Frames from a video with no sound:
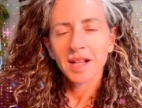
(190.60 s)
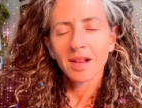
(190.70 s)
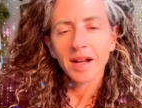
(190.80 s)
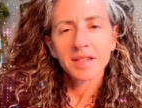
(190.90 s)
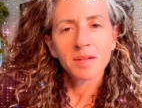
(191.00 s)

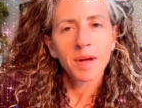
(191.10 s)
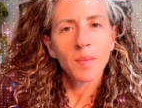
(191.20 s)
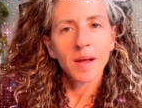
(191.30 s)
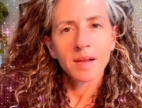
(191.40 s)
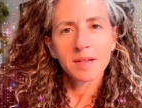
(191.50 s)
Clients in my
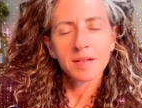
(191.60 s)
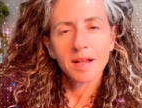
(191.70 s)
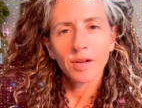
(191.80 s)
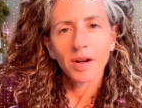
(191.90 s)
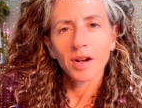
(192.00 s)
weight loss
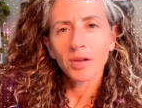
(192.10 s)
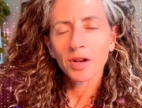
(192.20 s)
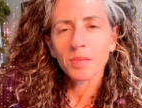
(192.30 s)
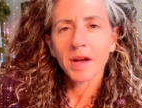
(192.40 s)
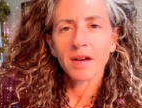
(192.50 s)
accelerator
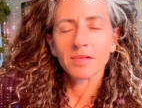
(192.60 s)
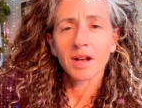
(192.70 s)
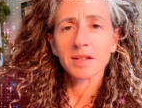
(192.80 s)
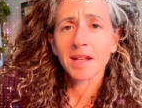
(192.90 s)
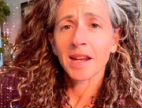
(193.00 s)
group have
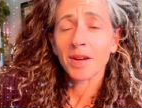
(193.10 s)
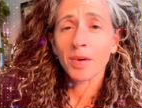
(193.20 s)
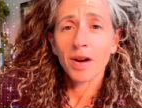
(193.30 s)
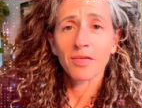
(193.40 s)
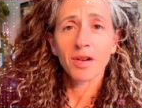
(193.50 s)
lost
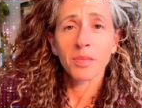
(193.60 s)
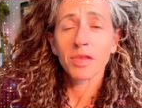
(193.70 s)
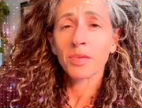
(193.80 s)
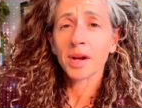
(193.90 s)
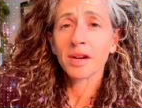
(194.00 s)
anywhere from
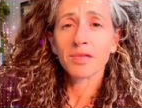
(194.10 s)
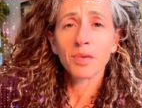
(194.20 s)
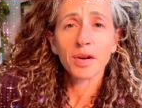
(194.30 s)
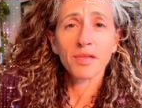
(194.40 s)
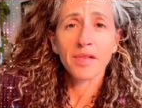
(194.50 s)
three to
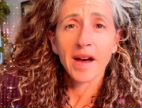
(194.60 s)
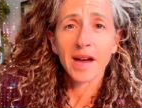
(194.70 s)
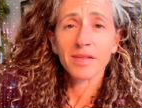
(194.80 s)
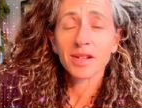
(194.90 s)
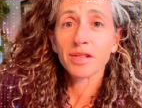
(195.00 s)
four to
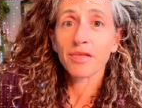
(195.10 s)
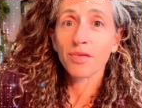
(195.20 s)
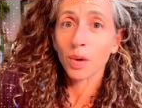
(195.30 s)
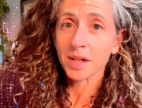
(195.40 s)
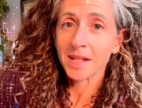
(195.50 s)
five to
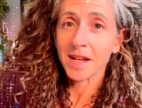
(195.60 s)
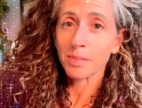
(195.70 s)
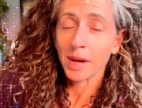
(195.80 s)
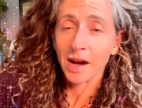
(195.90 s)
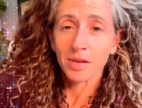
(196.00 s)

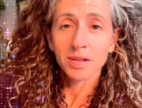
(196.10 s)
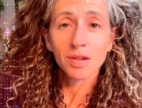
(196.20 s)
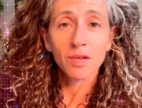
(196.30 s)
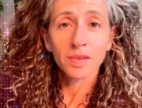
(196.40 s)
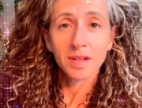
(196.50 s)
14 pounds
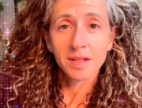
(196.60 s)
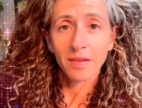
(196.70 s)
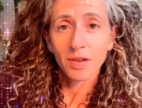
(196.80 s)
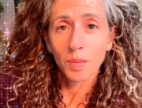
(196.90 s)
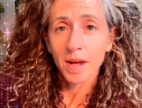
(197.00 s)
over the
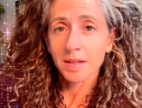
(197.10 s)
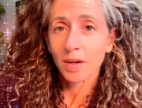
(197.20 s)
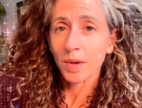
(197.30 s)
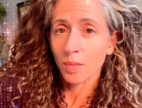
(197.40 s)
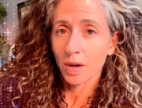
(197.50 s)
seven weeks
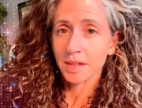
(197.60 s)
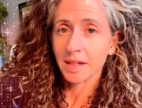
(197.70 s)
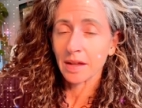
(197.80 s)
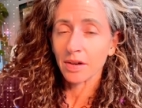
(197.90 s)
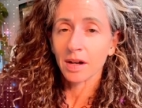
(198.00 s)
that we work
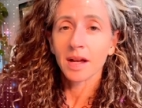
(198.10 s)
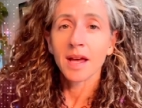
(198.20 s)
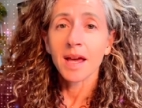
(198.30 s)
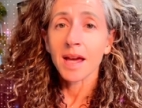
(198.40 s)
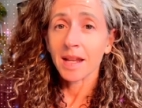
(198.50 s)
together.
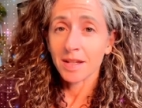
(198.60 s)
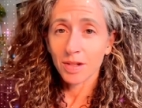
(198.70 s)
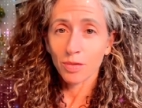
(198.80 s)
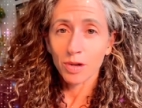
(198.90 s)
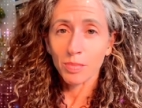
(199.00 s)
It is
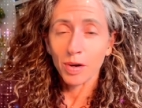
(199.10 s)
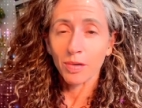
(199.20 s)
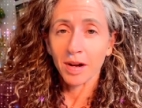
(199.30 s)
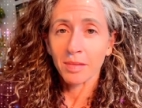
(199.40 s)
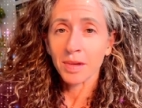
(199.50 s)
a group
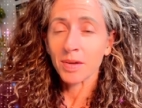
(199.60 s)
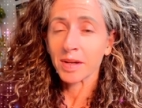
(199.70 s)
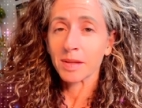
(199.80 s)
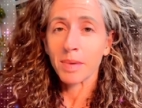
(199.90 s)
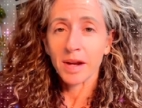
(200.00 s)
program. You
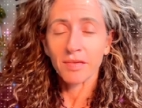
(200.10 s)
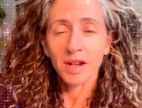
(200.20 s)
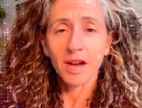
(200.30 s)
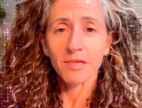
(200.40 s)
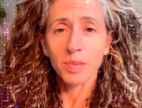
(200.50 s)
get the
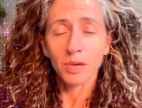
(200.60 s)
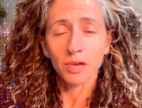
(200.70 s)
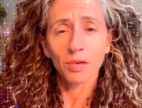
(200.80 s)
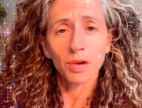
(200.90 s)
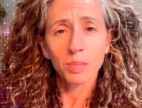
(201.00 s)
benefit of
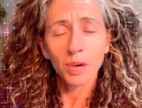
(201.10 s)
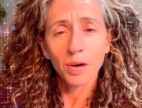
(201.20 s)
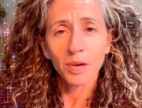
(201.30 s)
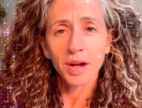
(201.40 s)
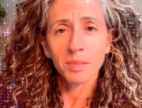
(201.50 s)
both group
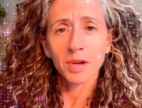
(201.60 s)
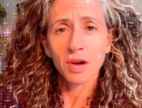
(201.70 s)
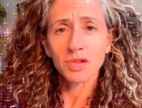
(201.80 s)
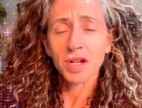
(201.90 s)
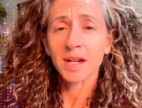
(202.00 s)
program
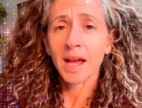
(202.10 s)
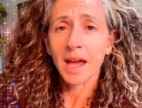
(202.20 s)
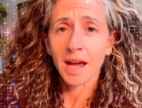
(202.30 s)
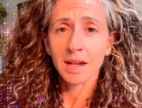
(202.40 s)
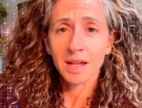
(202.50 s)
coaching
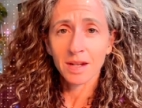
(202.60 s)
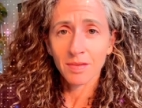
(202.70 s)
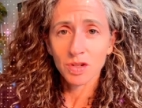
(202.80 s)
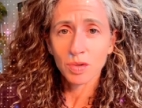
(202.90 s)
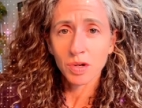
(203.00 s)
and
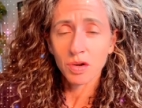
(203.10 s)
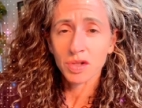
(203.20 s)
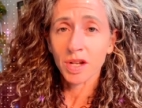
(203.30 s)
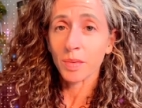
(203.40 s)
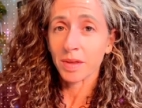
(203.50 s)
individual
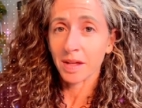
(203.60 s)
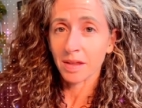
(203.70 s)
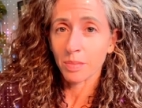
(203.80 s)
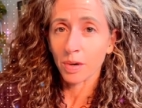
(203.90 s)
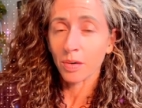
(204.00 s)
coaching within
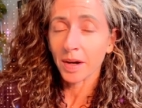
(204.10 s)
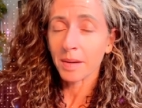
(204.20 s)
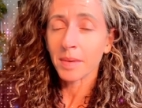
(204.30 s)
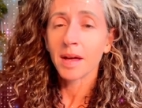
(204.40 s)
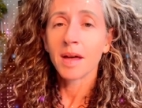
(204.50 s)
the program.